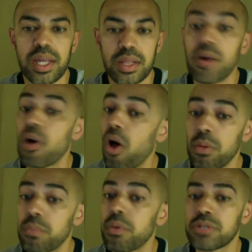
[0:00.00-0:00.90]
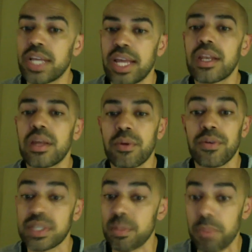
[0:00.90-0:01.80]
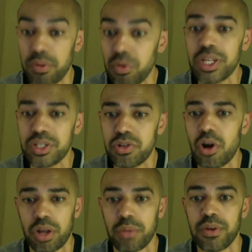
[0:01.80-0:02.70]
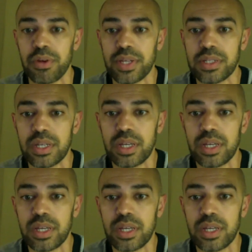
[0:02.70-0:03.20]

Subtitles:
They're all mostly indie movies, but really dark movies.